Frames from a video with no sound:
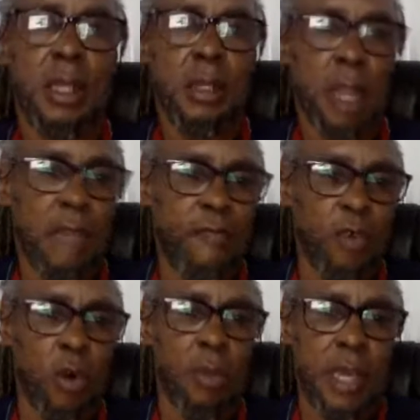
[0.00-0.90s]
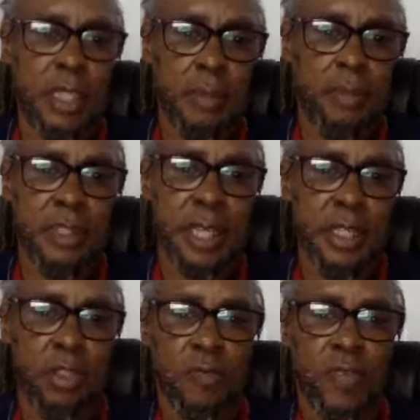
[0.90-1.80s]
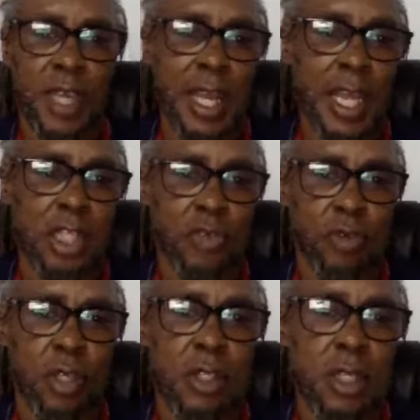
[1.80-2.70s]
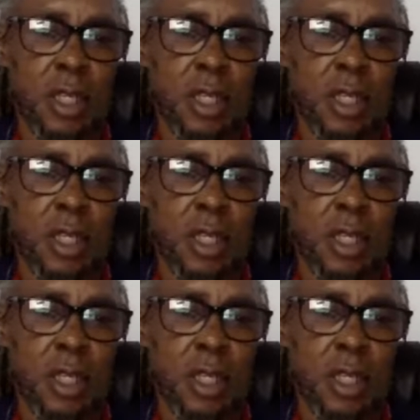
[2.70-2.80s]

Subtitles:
they form 80% of the electorate.